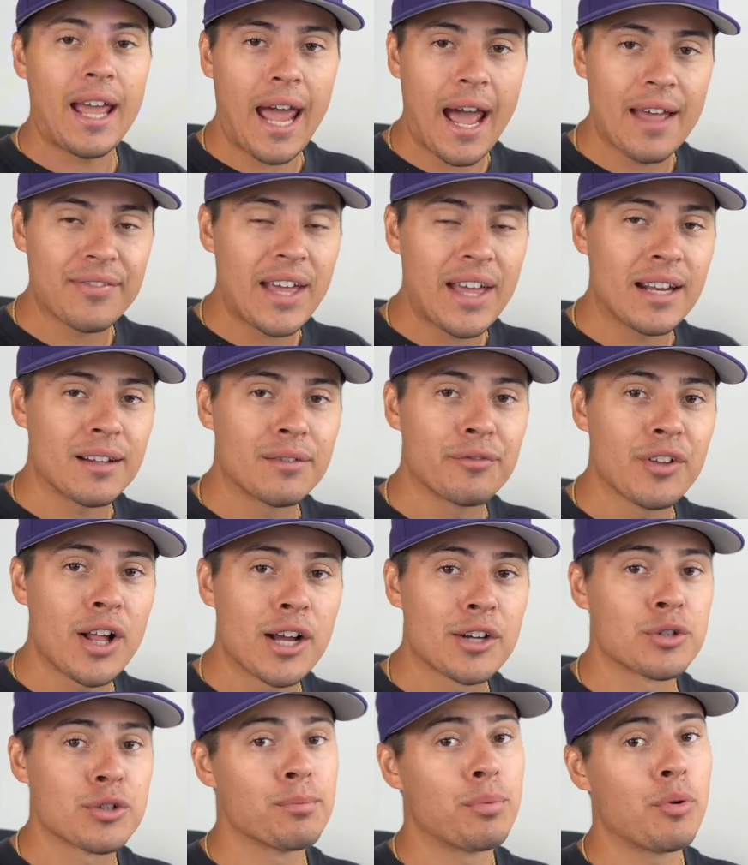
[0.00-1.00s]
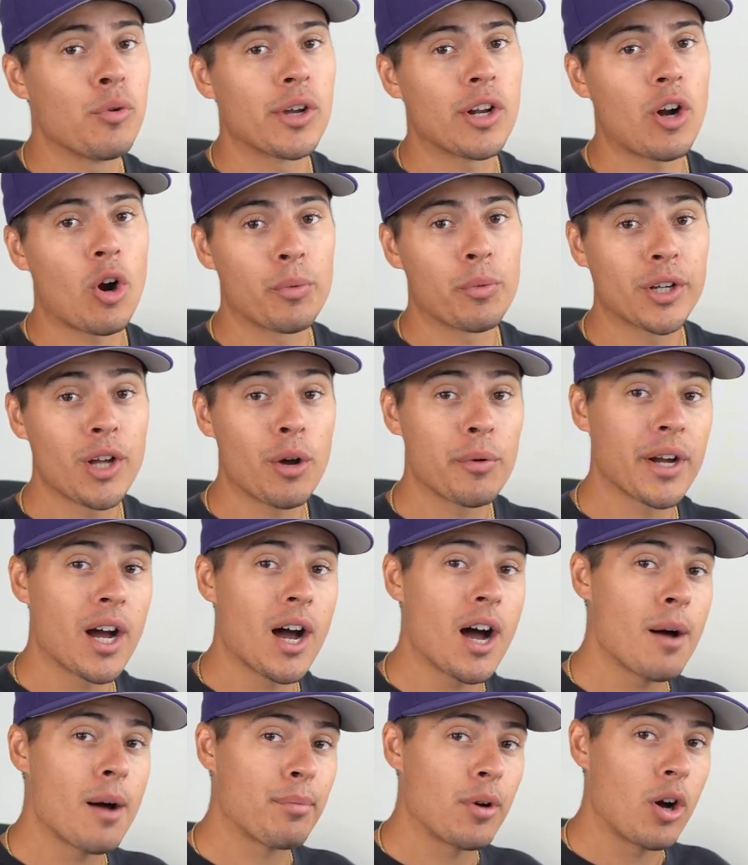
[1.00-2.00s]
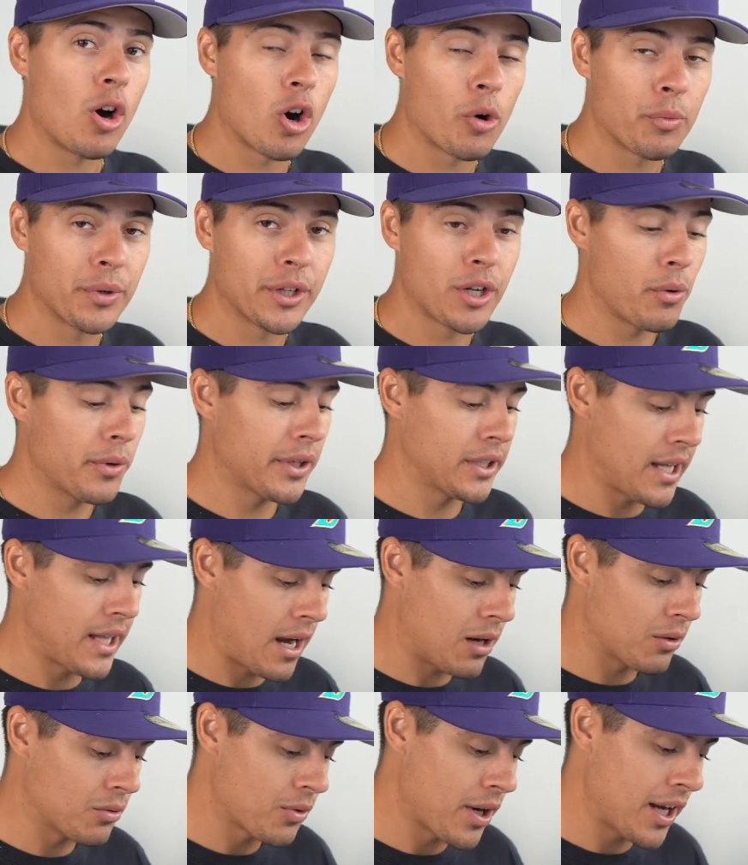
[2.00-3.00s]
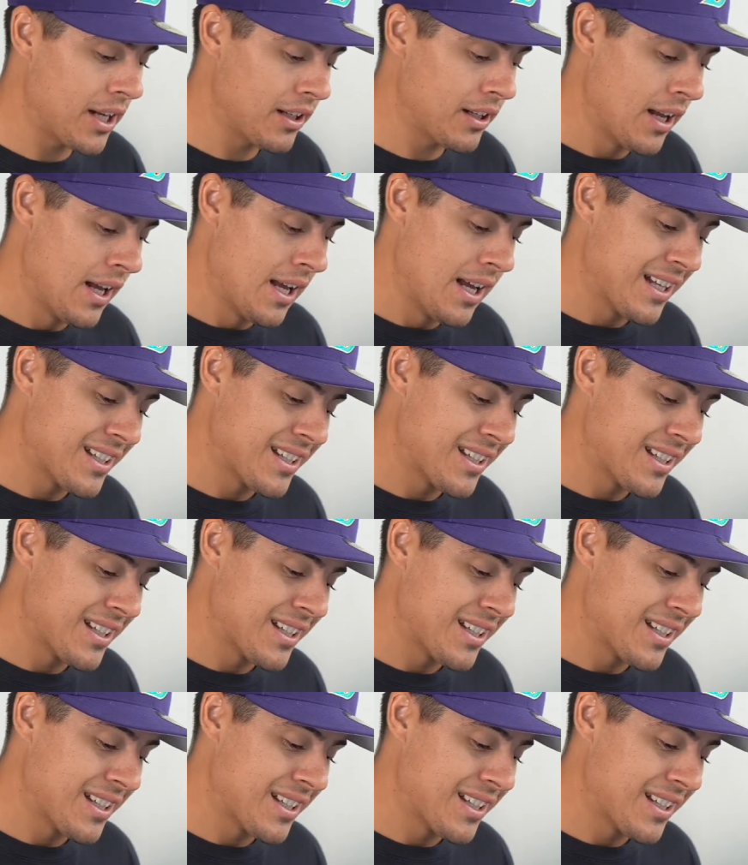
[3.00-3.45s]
at that inflection point, are we going up? Are we going down, right?